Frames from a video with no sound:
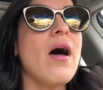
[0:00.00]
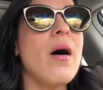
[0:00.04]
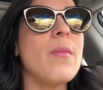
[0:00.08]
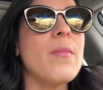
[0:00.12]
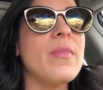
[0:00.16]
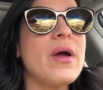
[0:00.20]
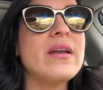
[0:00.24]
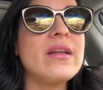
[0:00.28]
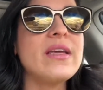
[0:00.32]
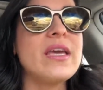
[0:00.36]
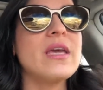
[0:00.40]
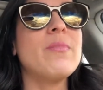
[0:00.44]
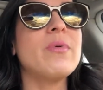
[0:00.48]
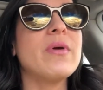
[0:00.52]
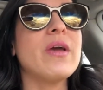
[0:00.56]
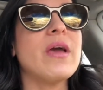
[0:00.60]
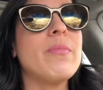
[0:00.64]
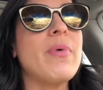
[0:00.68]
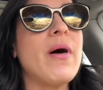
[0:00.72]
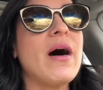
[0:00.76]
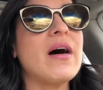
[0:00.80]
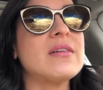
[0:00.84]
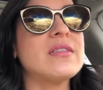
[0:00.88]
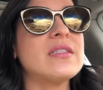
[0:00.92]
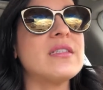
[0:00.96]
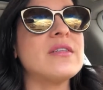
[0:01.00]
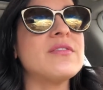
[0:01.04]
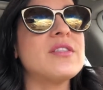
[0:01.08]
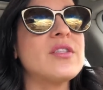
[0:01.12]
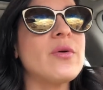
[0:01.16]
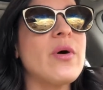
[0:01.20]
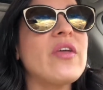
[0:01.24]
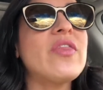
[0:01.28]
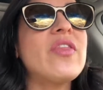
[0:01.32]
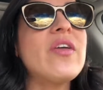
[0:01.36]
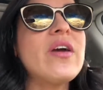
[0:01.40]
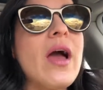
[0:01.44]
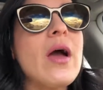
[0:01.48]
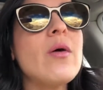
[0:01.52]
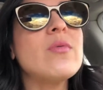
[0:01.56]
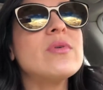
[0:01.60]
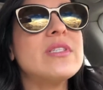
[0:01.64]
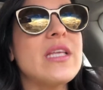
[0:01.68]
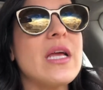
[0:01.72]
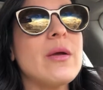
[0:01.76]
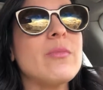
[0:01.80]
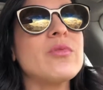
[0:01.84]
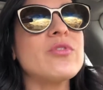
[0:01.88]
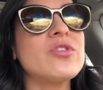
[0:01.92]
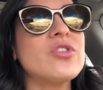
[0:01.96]
and keeping it positive. So I think
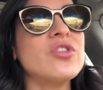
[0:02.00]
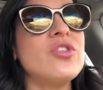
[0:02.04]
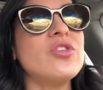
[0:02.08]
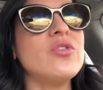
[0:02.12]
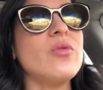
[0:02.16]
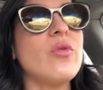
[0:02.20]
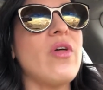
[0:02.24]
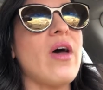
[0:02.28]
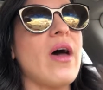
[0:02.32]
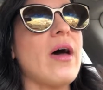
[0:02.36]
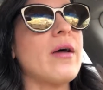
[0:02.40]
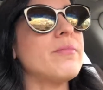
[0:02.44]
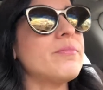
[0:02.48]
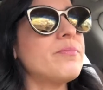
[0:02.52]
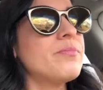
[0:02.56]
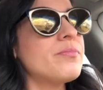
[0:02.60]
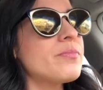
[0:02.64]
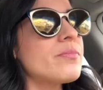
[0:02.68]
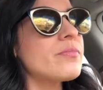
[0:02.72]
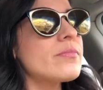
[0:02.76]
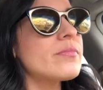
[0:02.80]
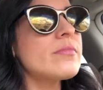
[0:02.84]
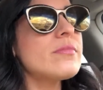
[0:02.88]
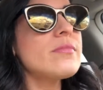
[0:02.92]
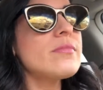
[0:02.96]
I was able to do that.